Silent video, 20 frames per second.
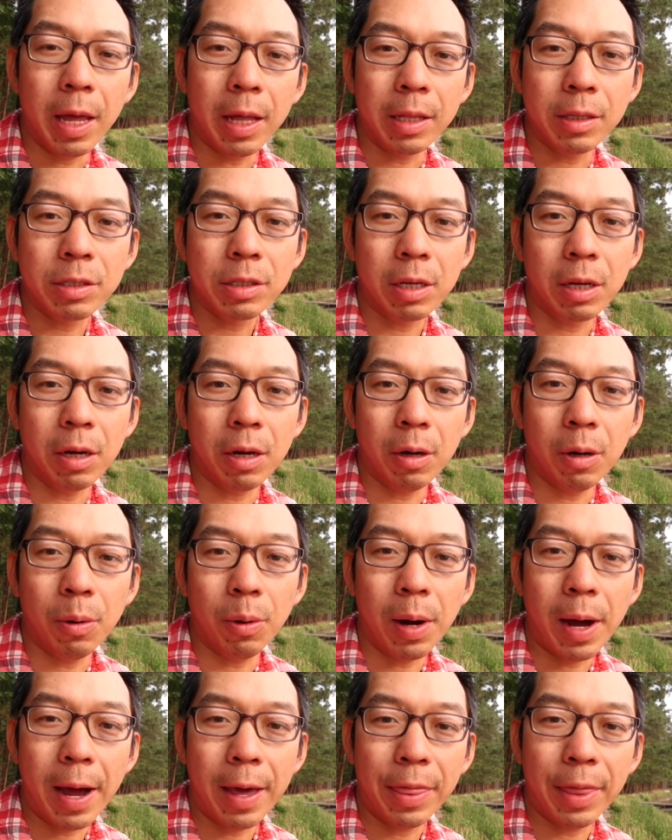And
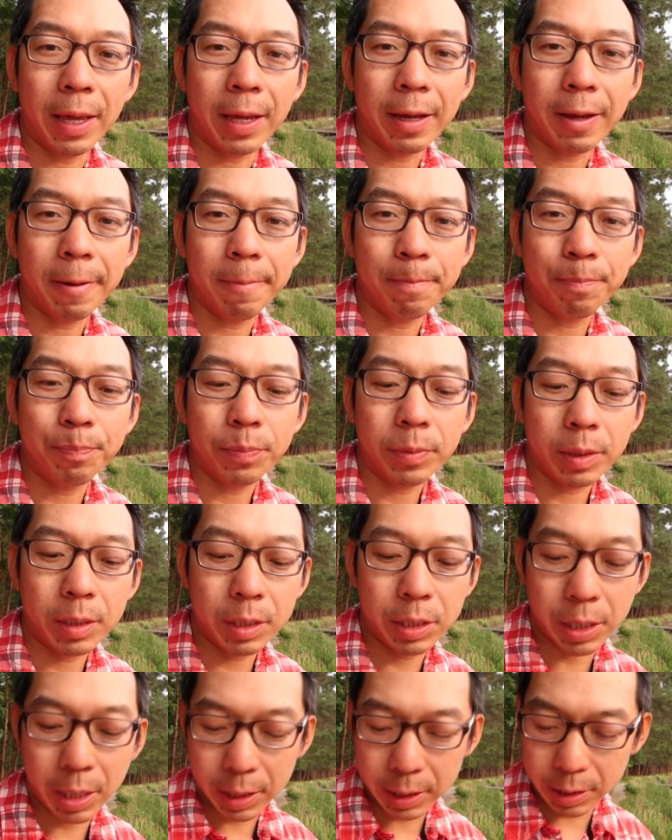so I think
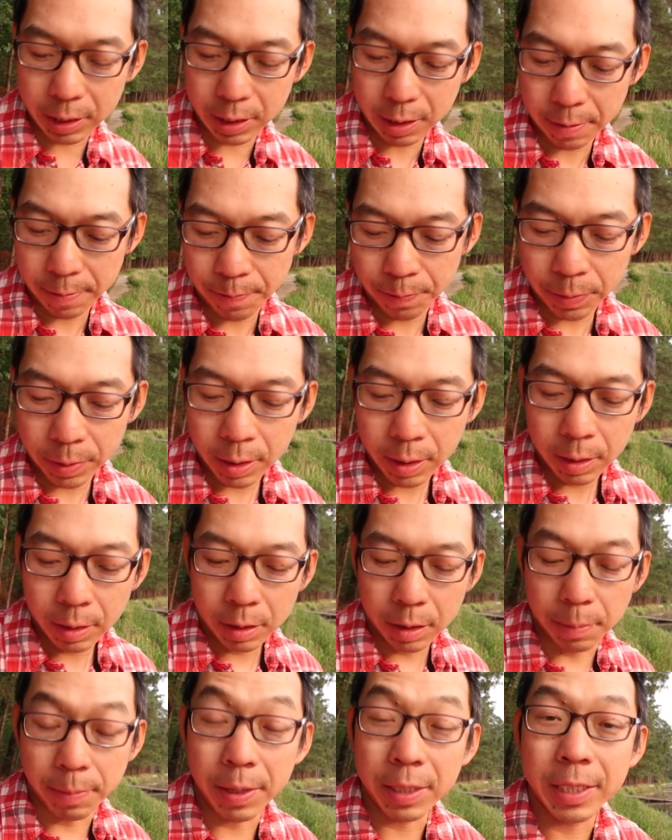just
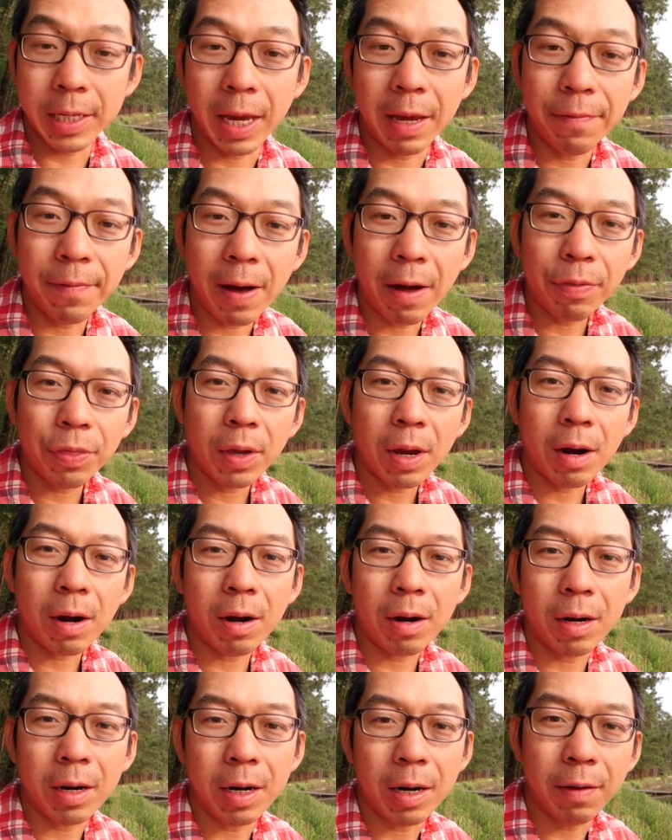to be safe out
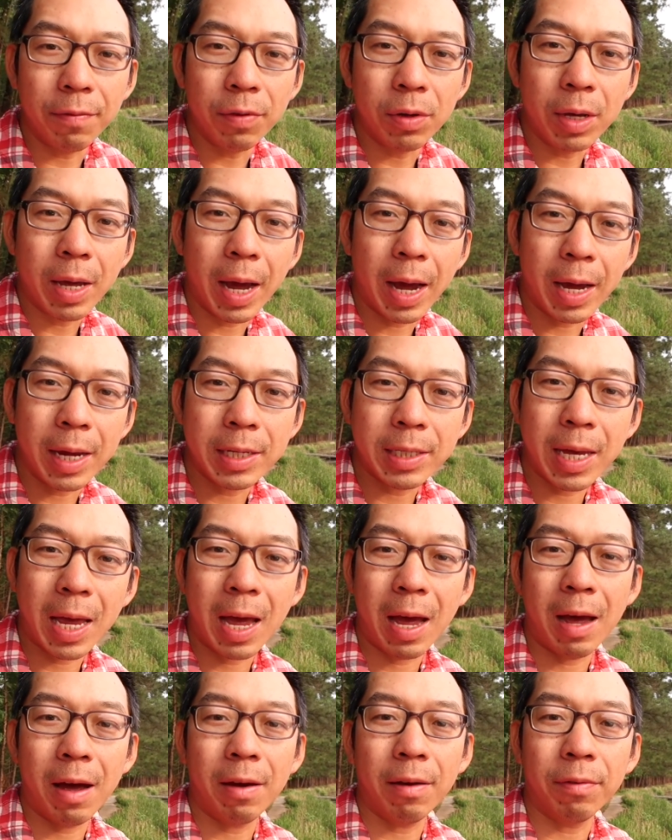there, if you guys
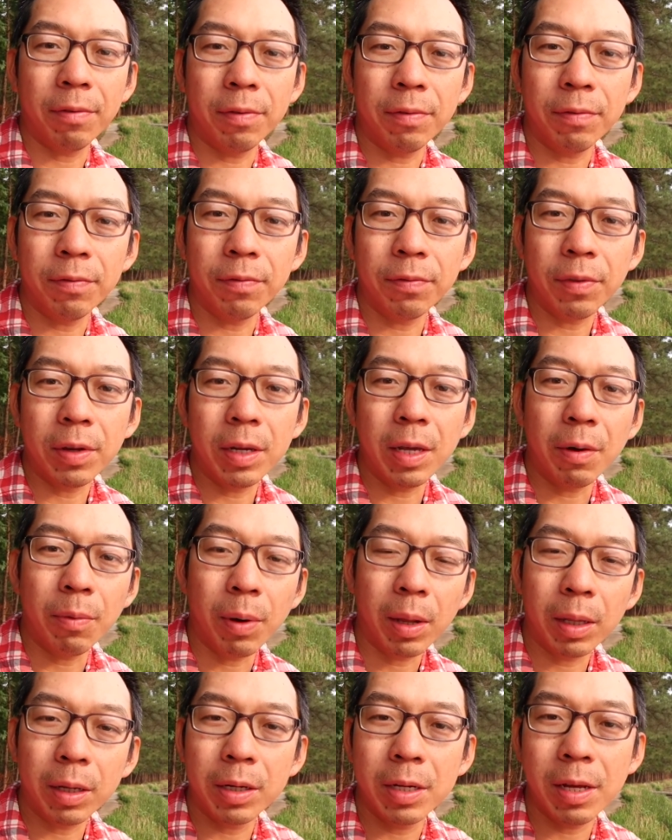have
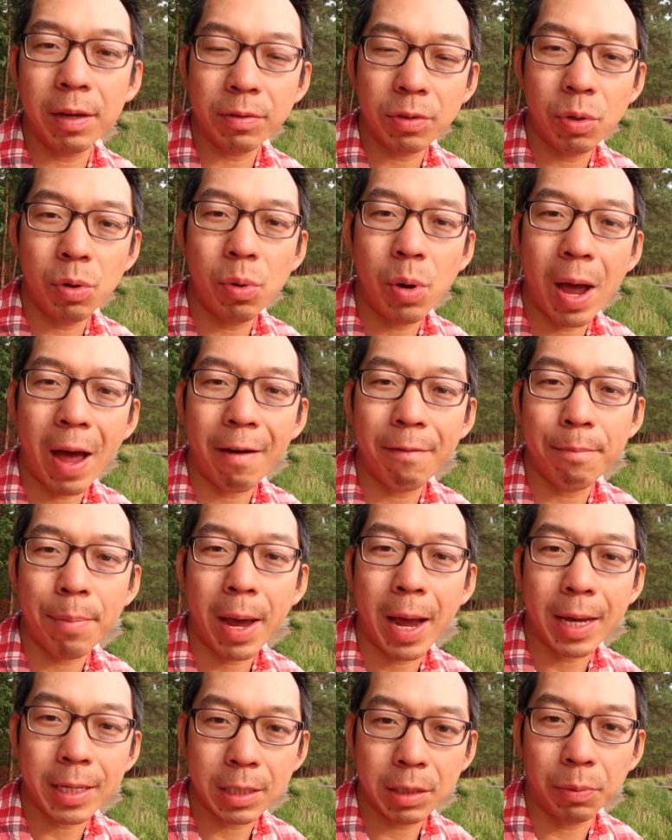relatives who have
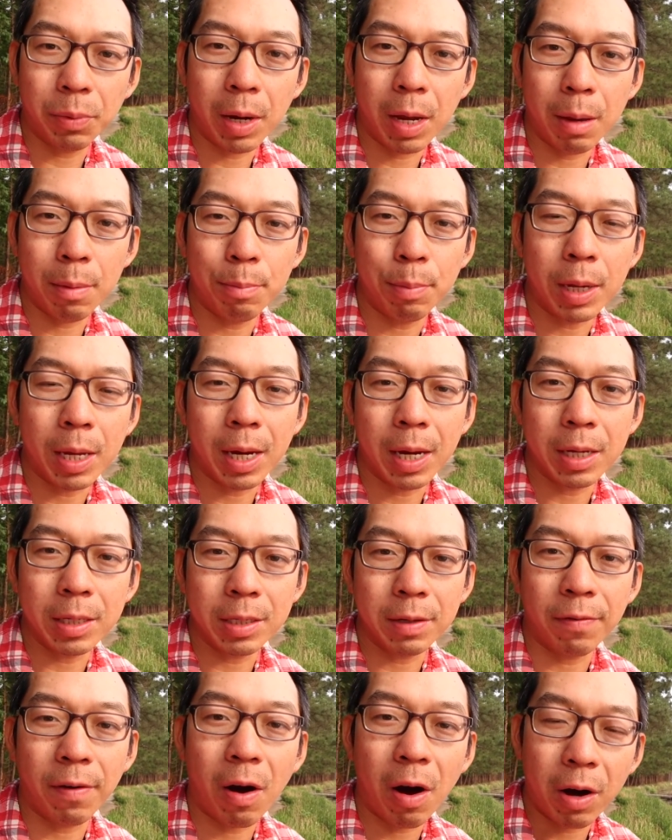passed away
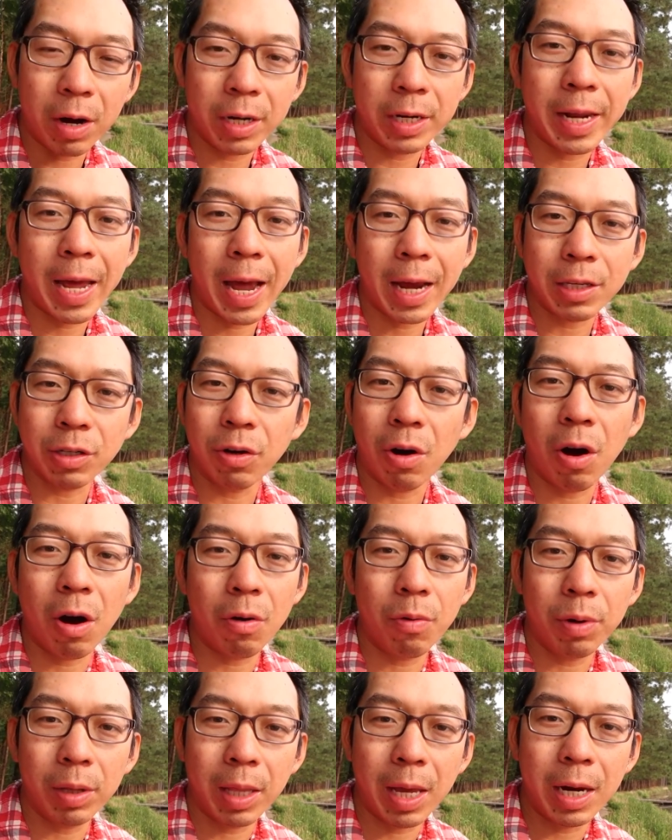because of heart attacks or
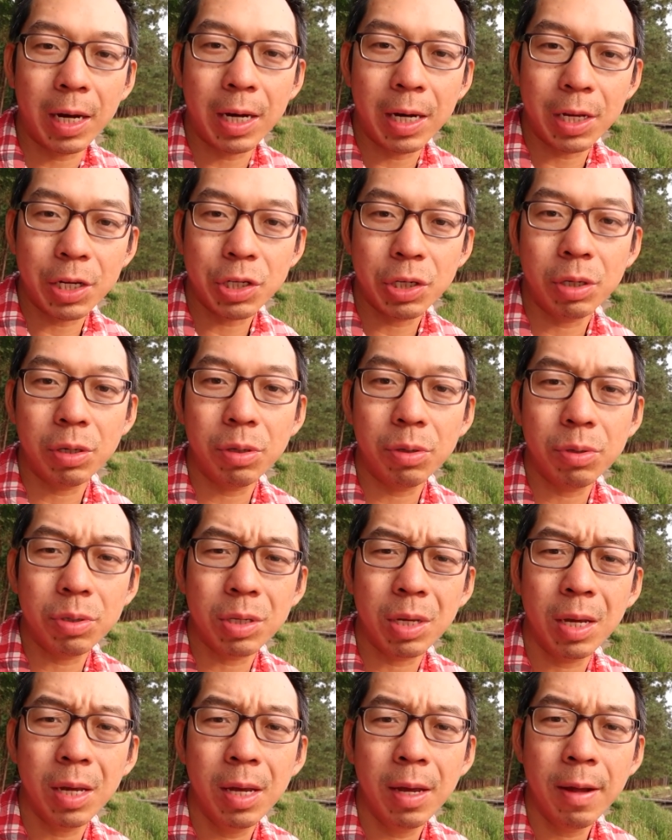heart-related
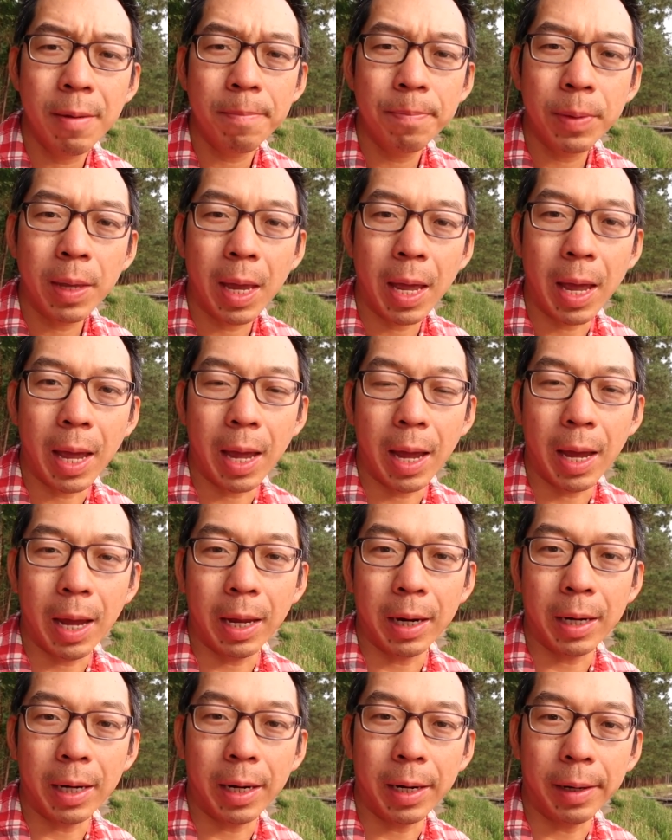issues,
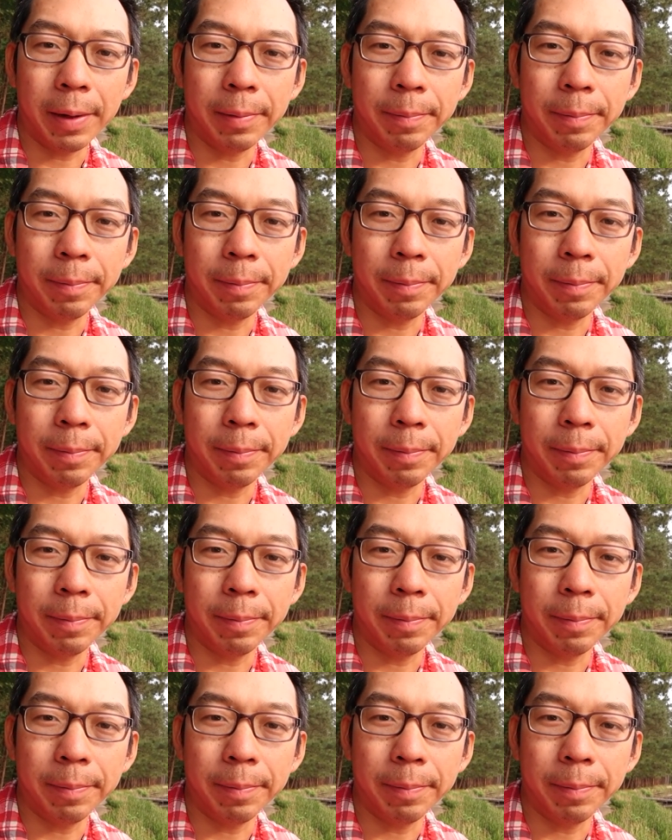and